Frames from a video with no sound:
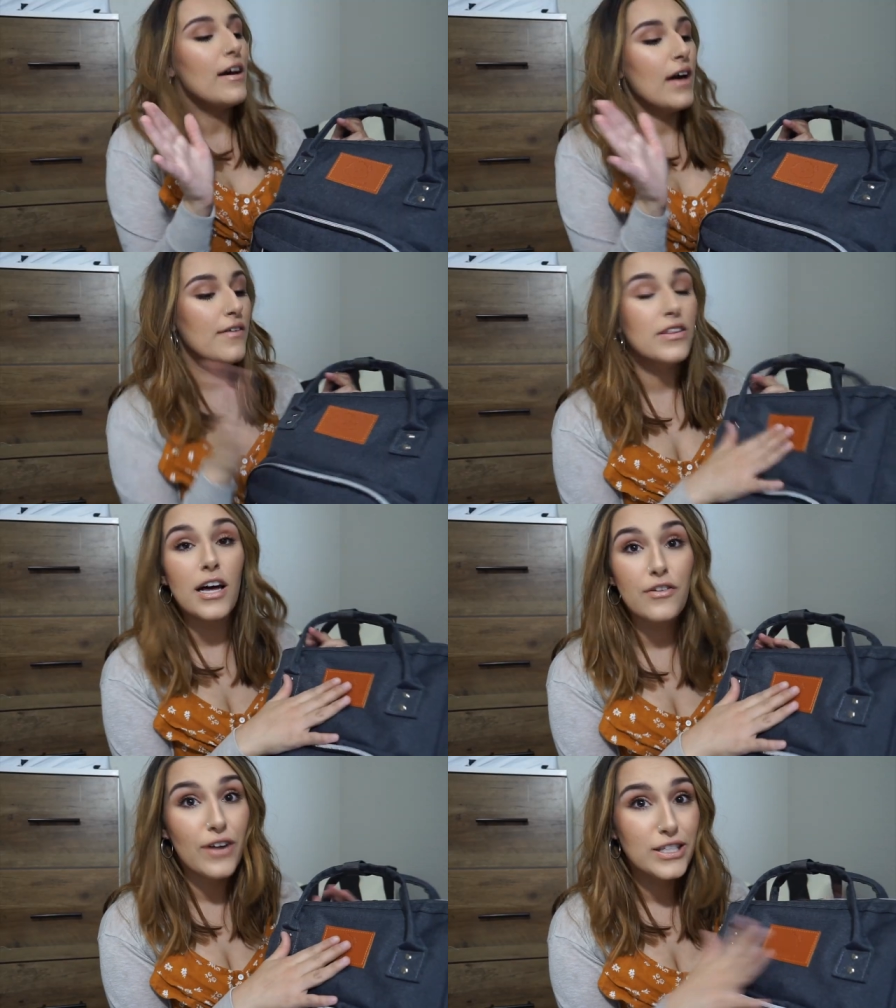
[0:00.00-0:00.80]
I have a lot
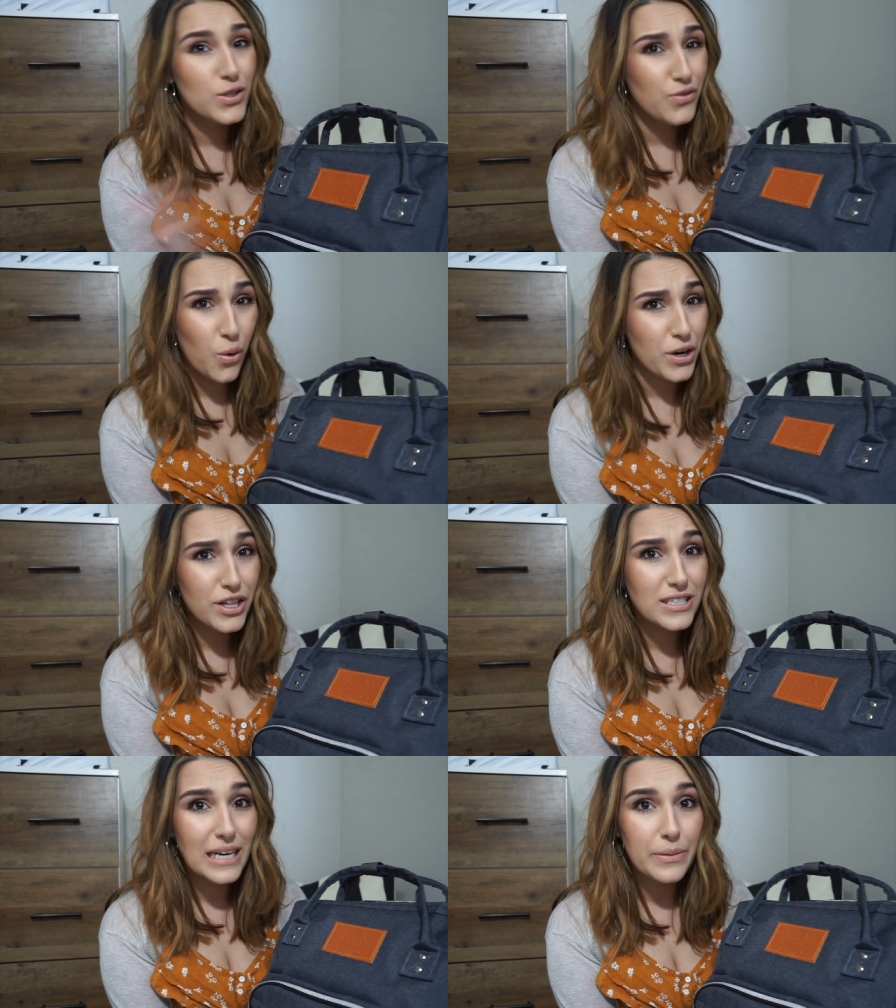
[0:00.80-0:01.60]
of friends who've ordered
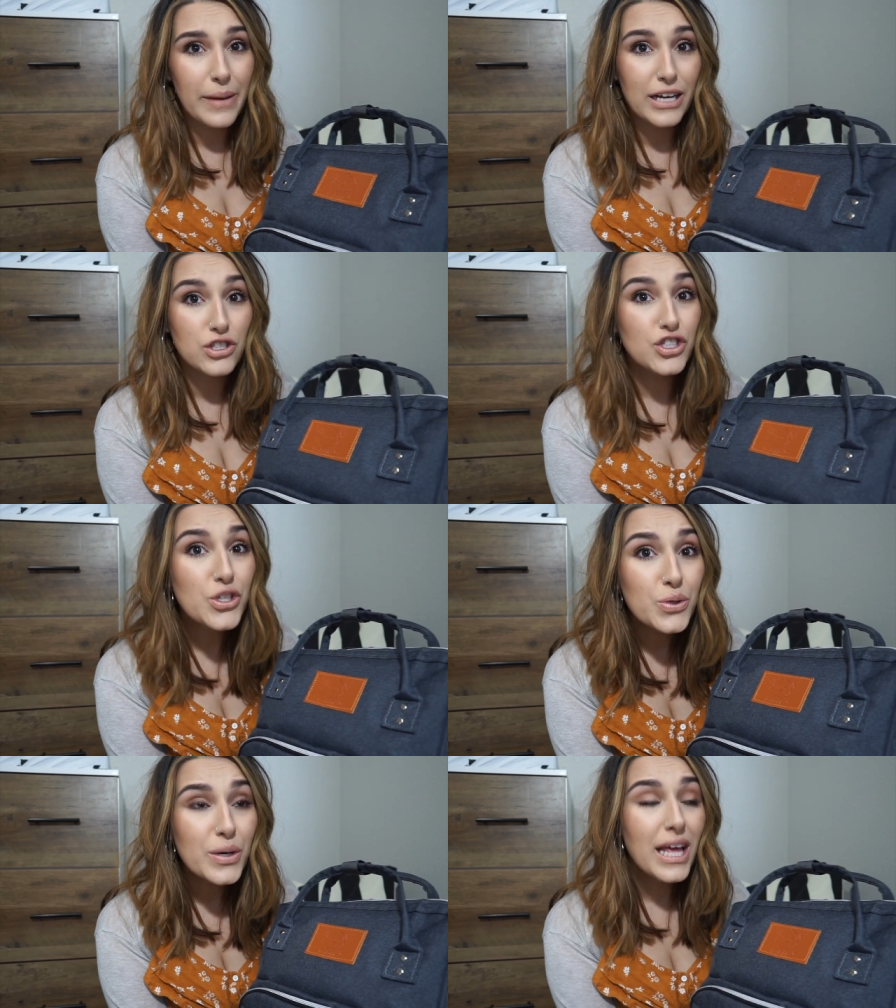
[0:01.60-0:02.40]
the diaper bags
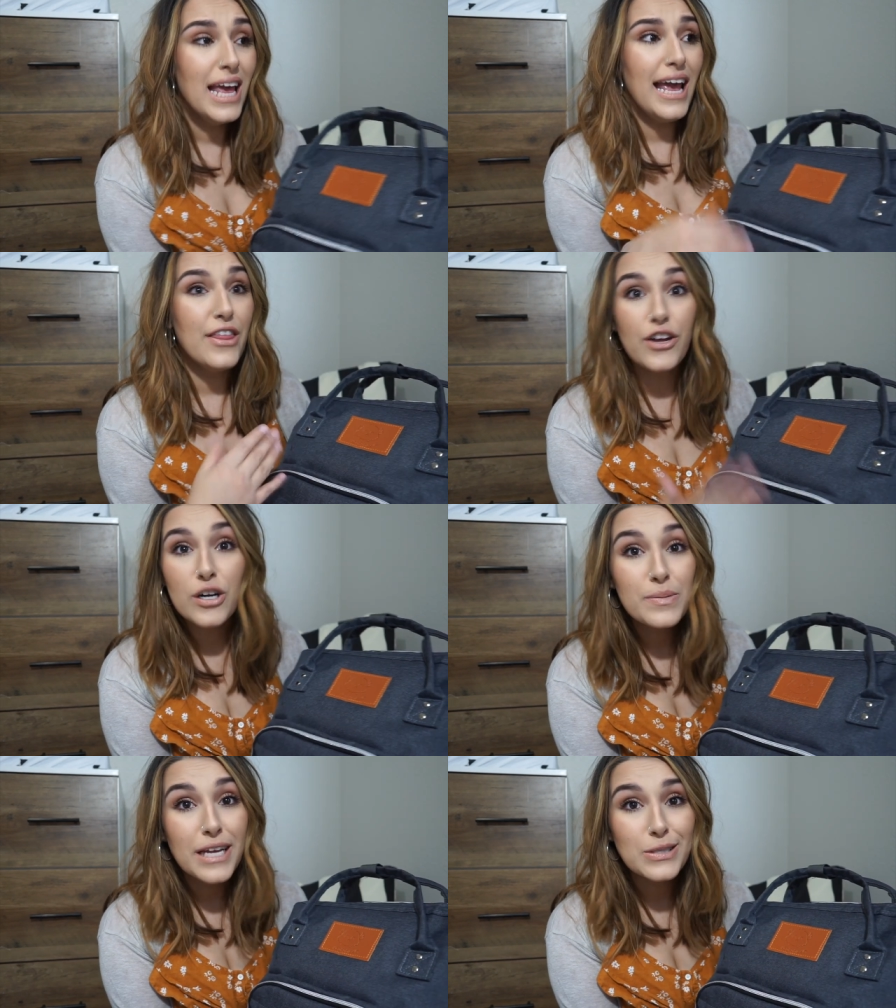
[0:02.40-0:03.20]
too, and they're
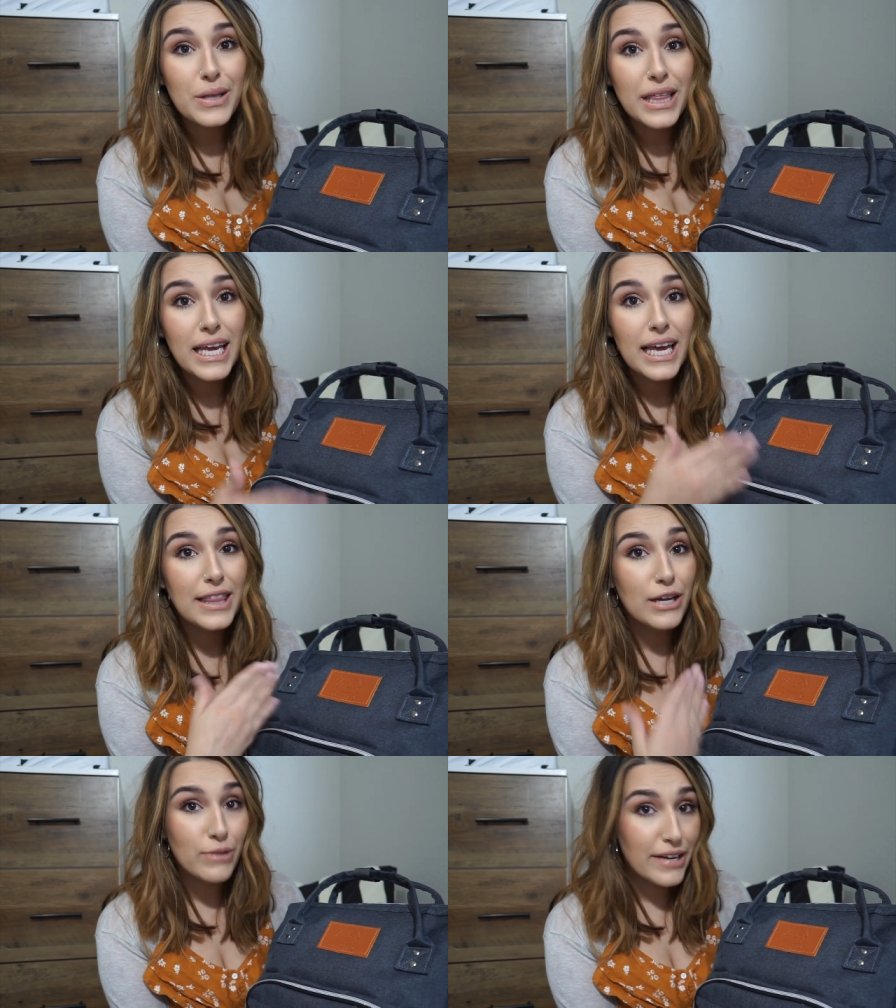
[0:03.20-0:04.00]
obsessed with it and
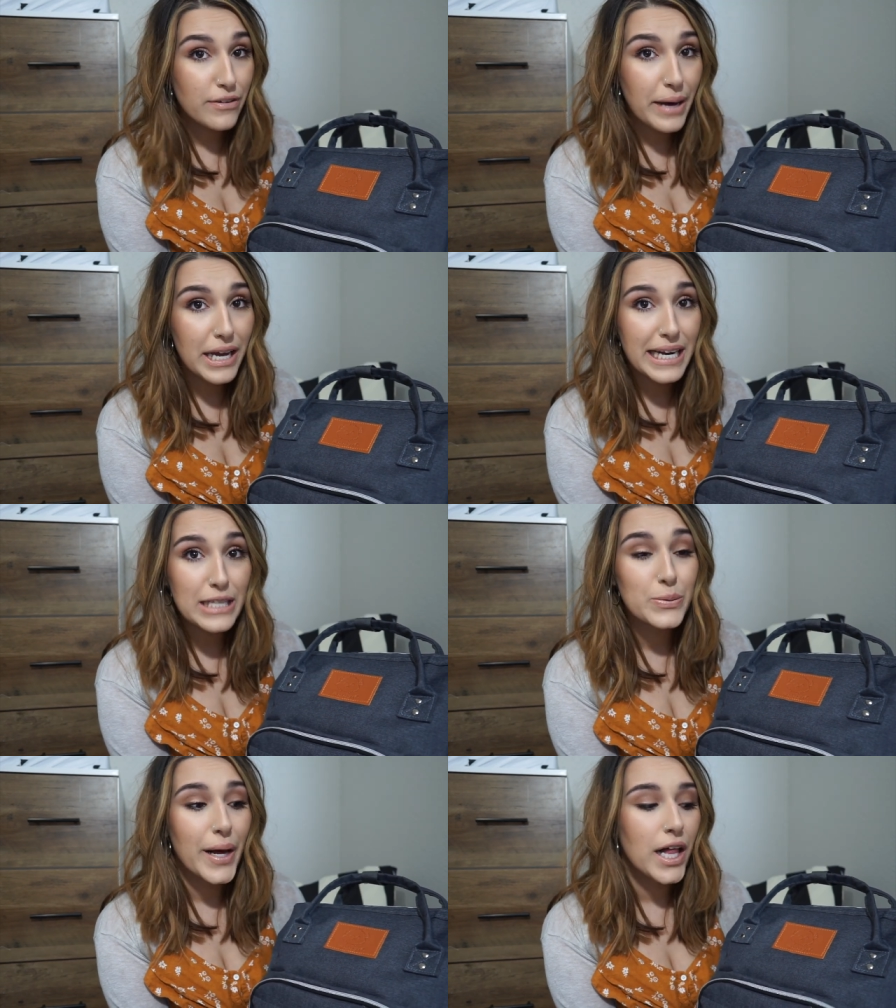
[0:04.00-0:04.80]
they rave about it
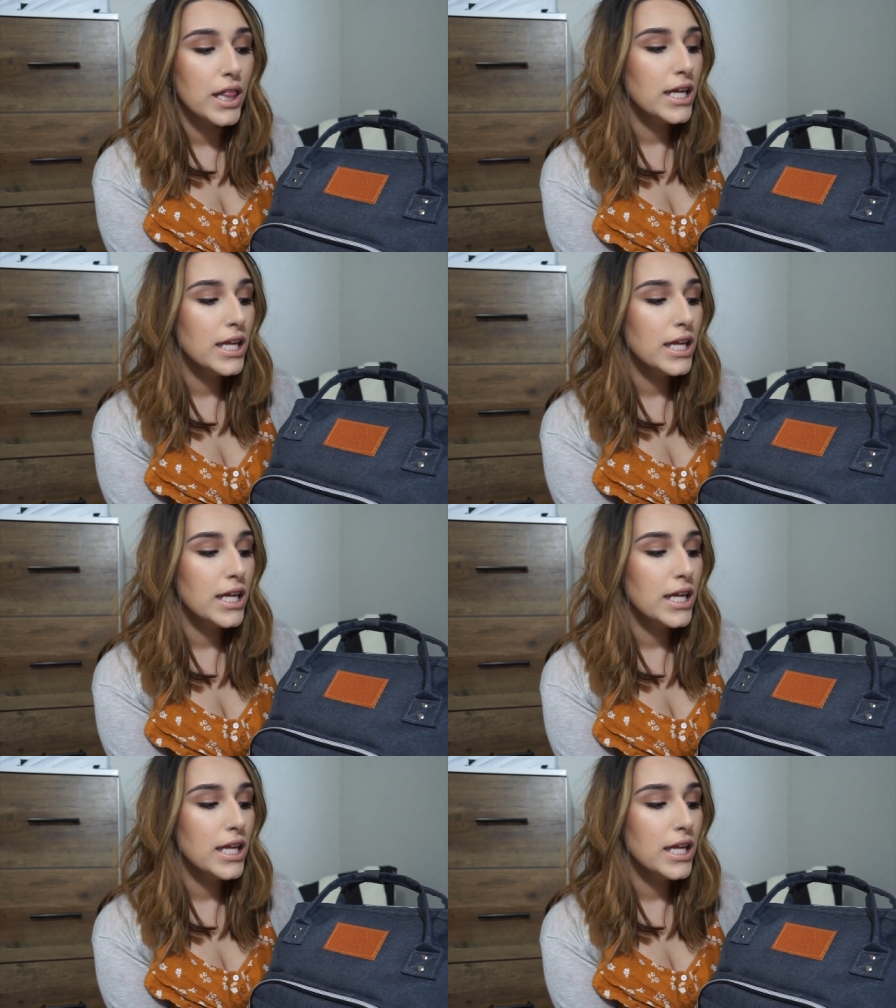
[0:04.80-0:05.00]
as well.